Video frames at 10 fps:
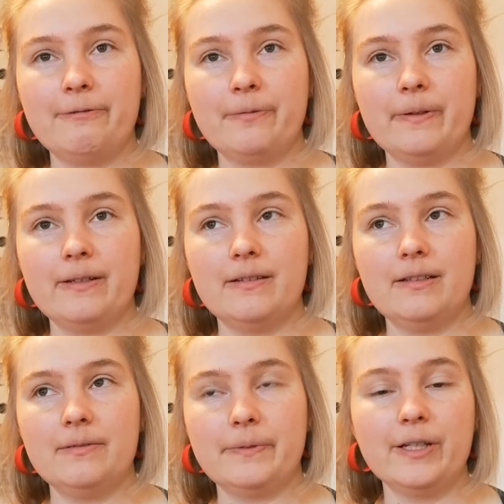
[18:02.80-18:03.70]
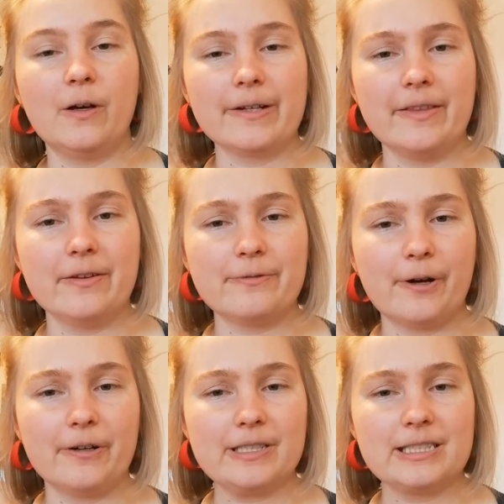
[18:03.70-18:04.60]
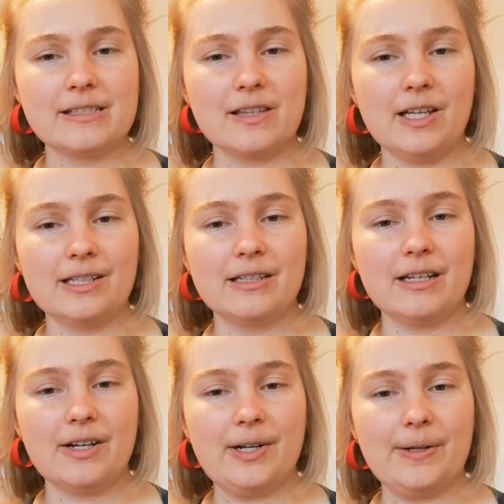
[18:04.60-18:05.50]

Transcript: if we're logging the forests, then